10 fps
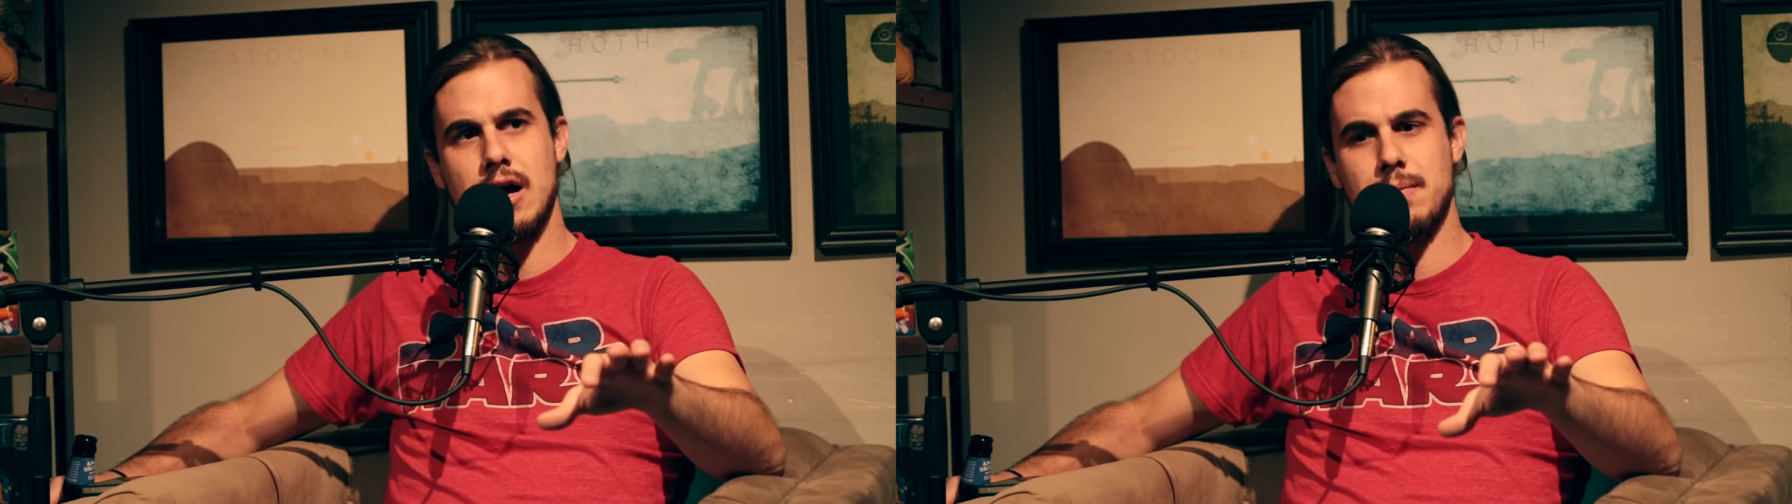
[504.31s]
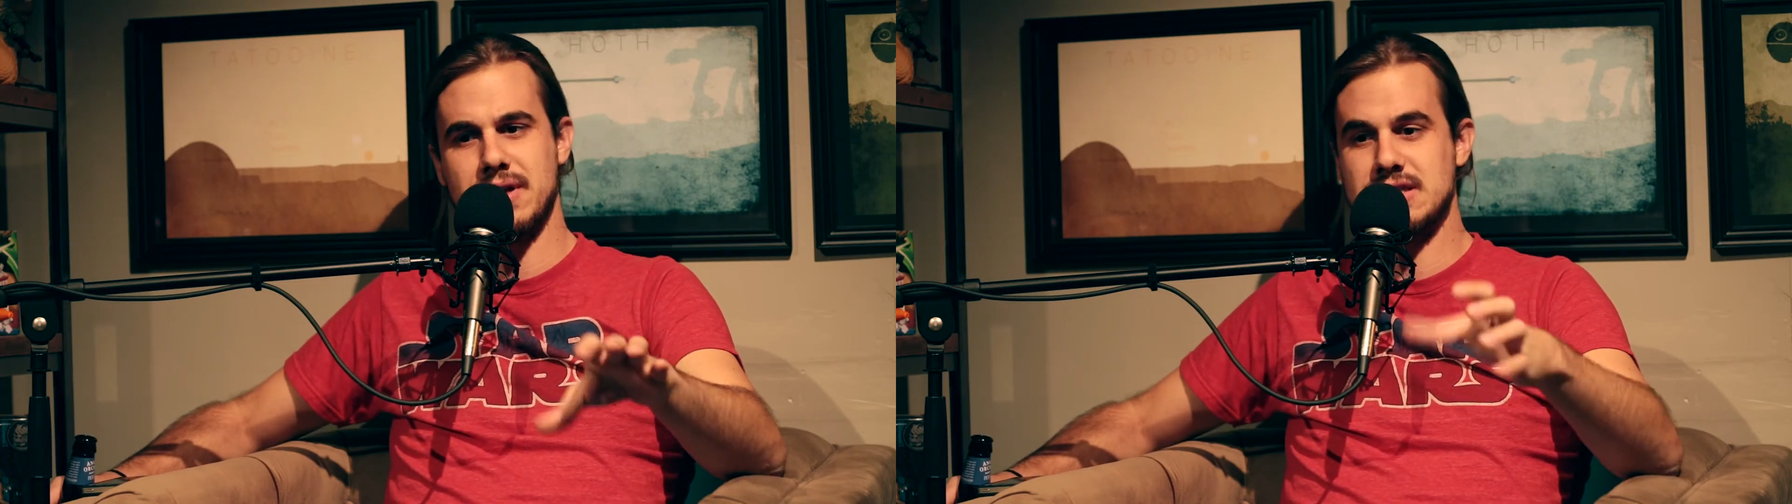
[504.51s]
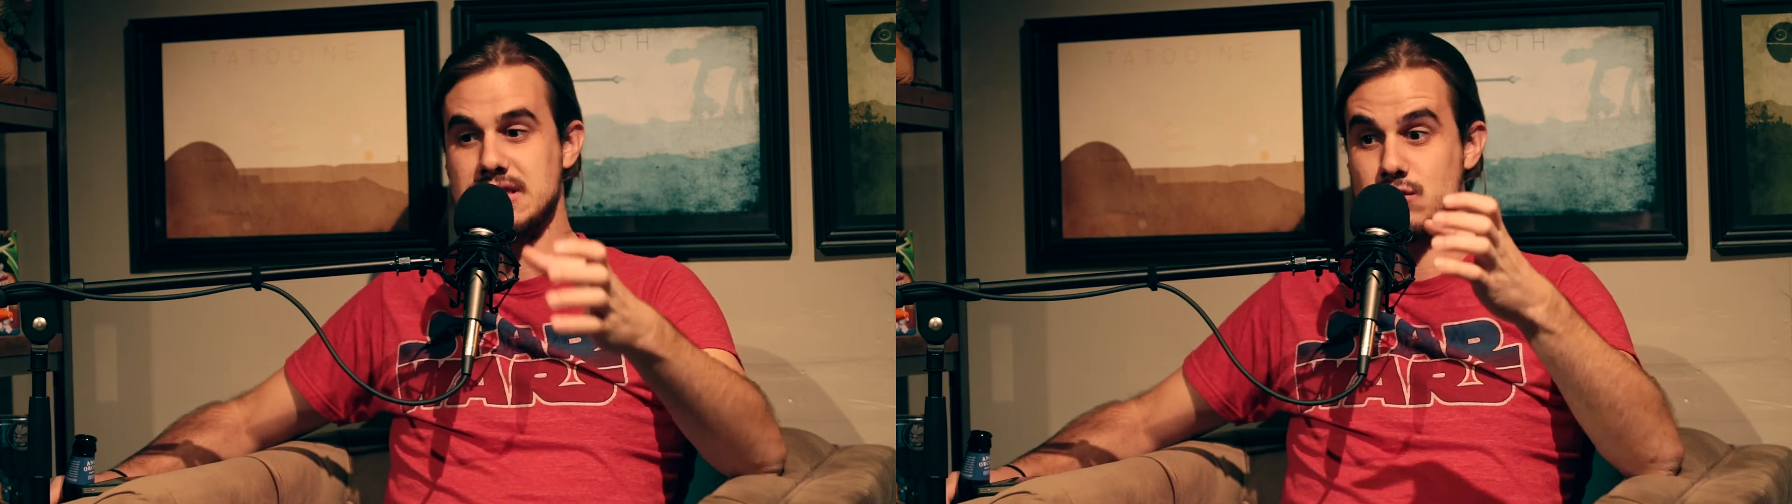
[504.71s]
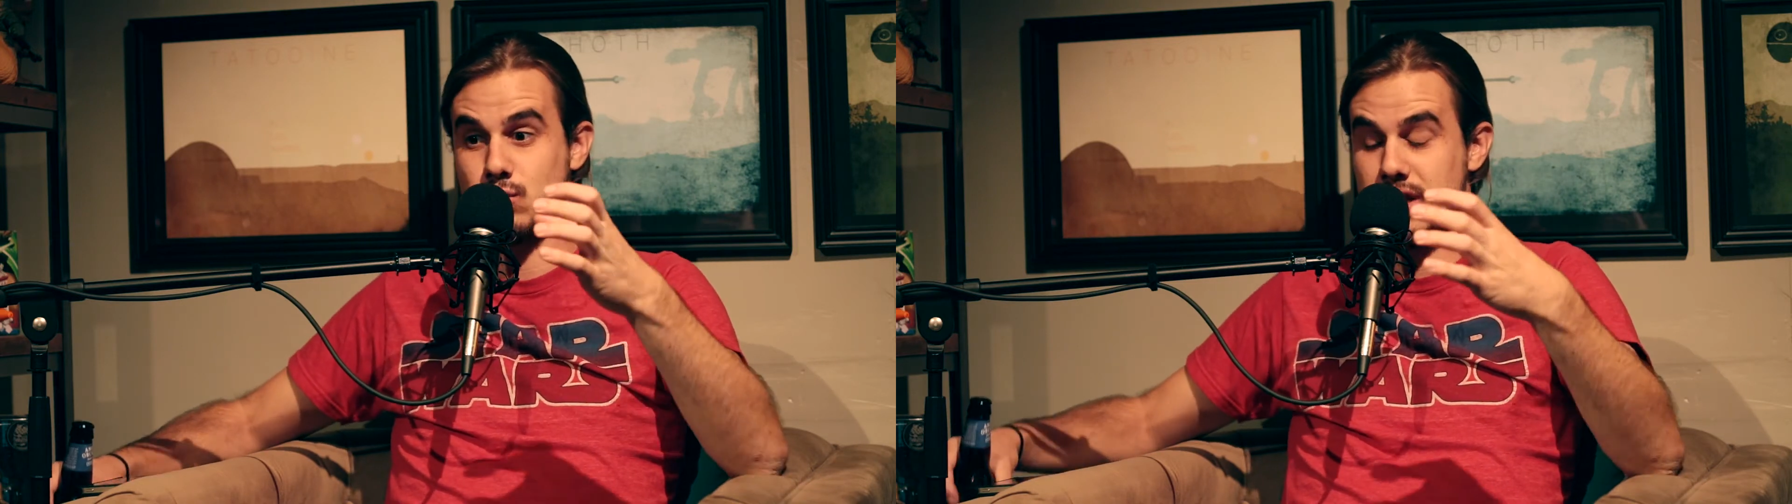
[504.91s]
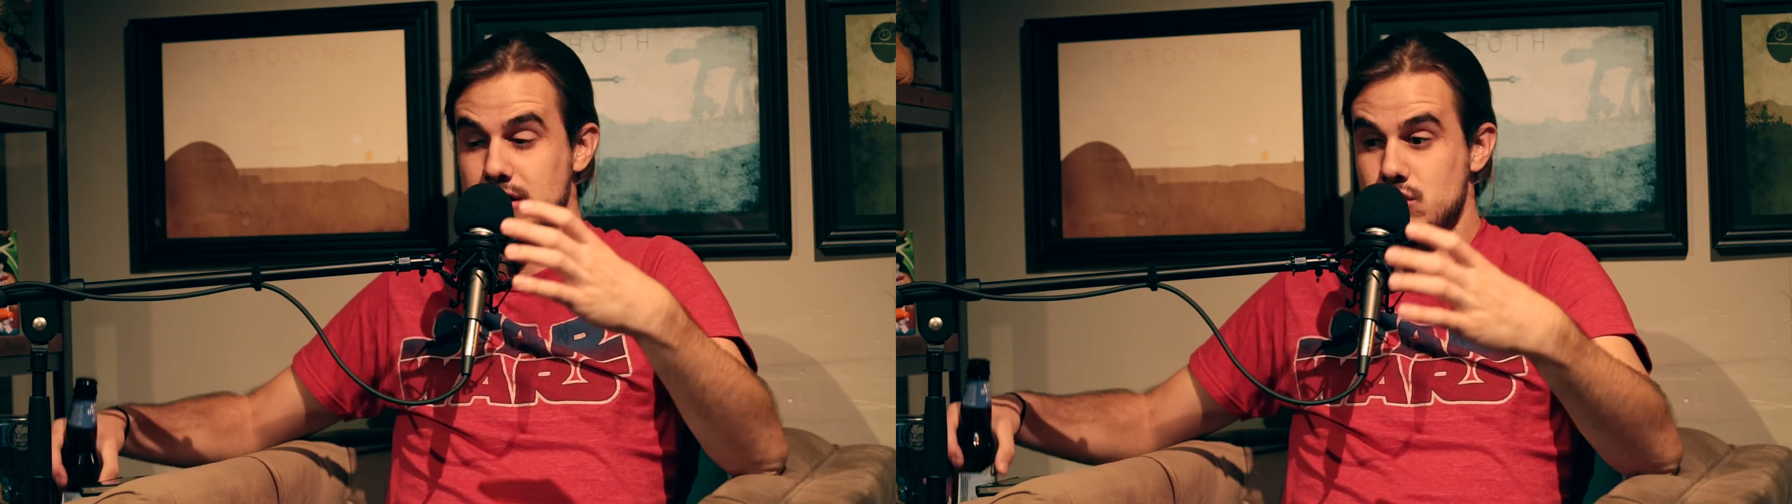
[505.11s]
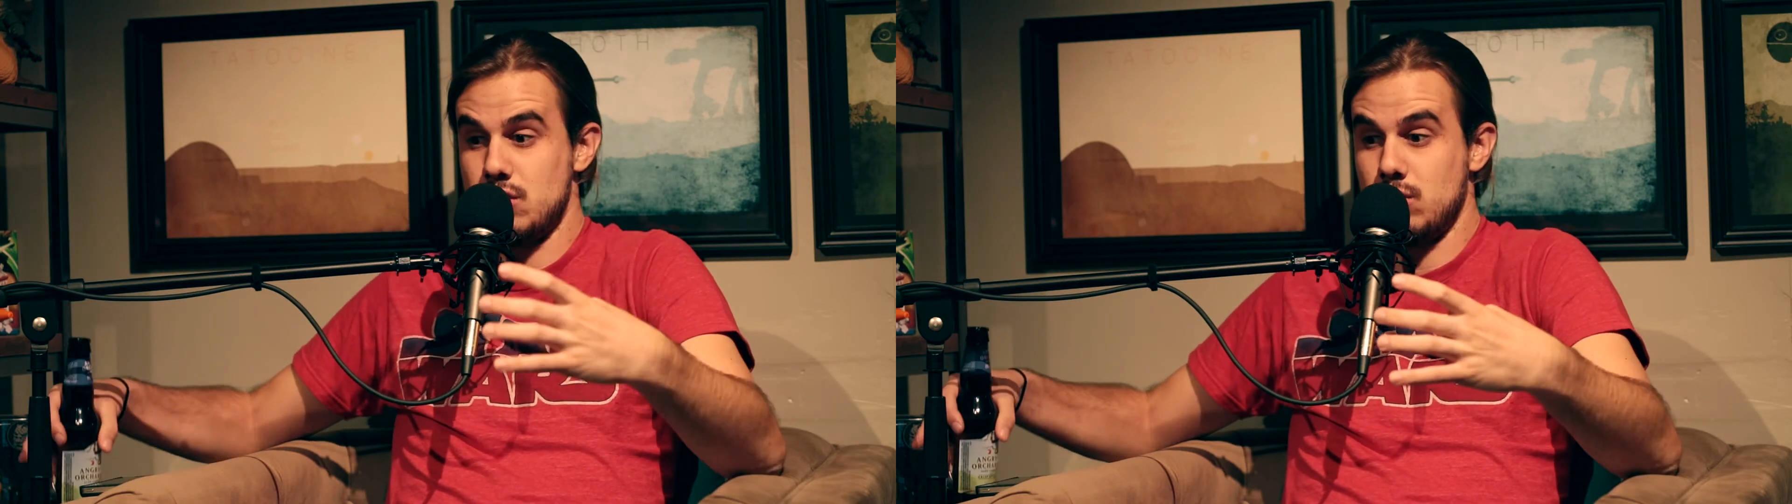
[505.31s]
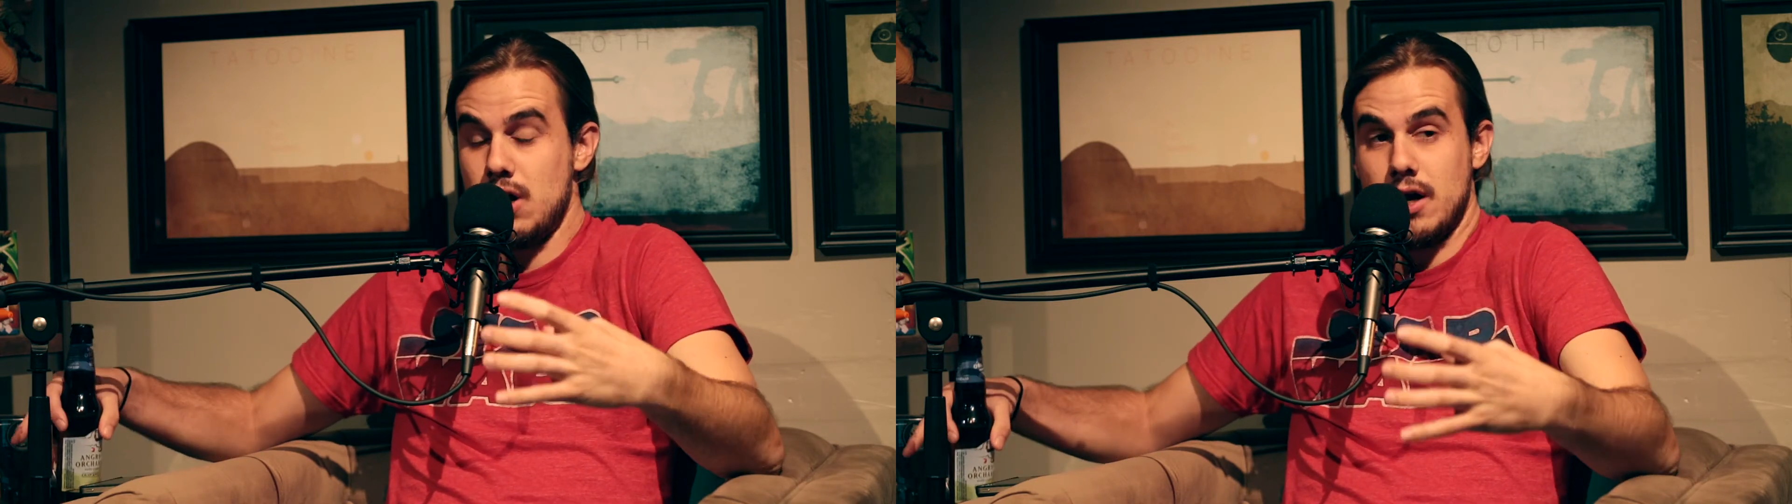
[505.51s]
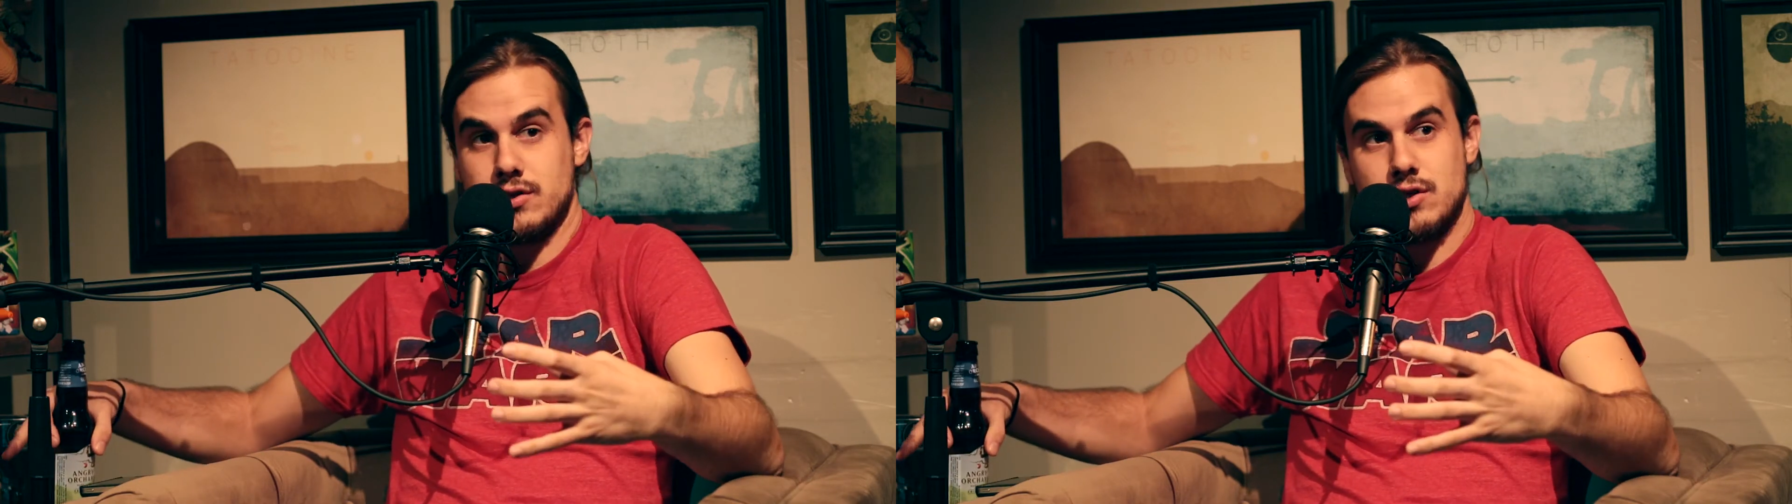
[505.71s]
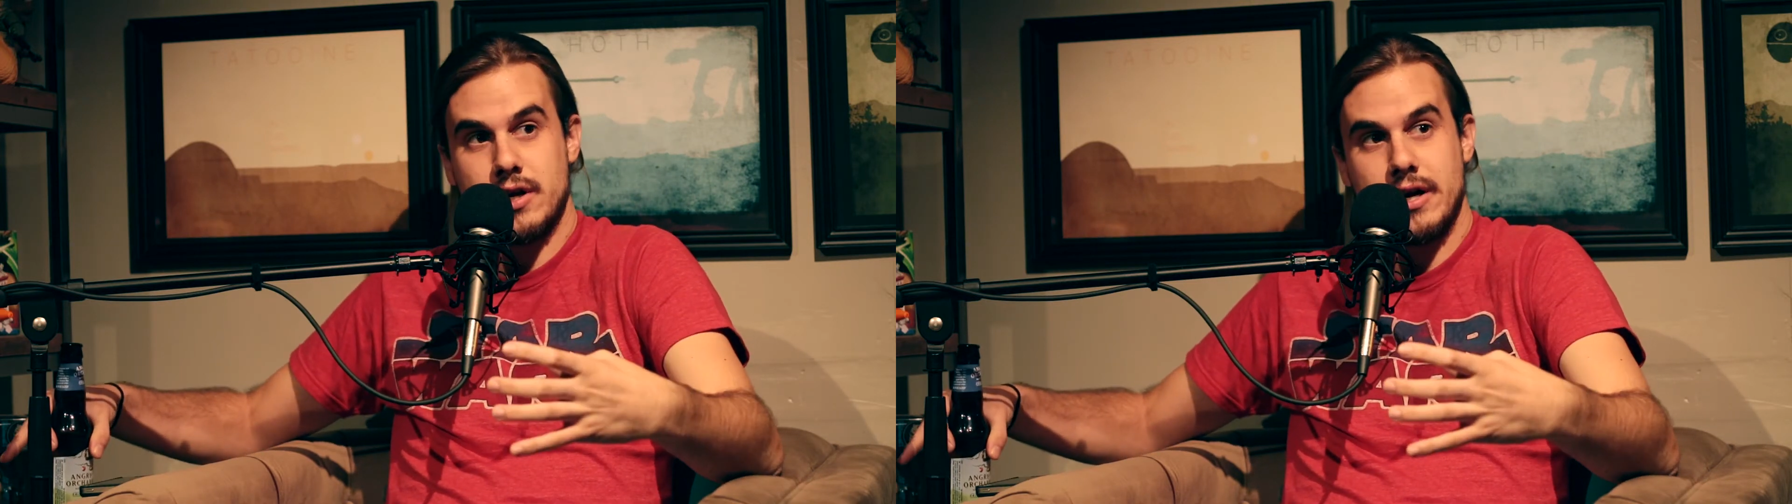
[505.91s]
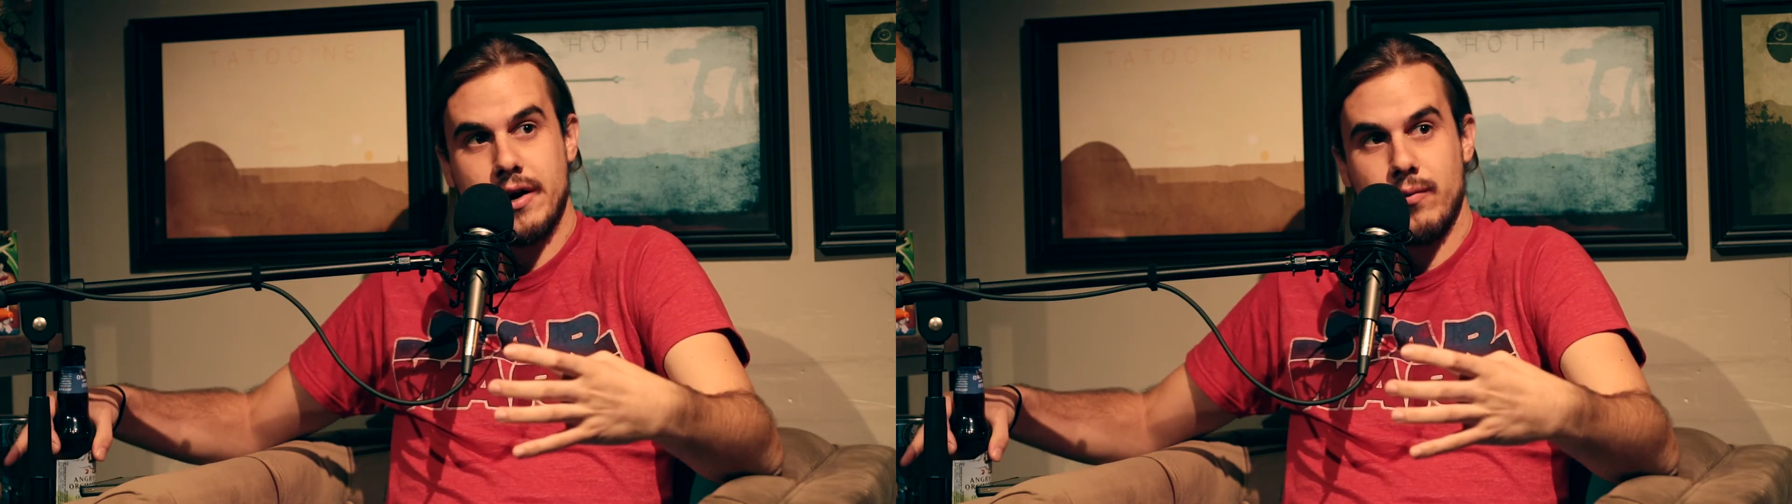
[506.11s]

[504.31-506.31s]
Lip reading: but since we're like so concentrated,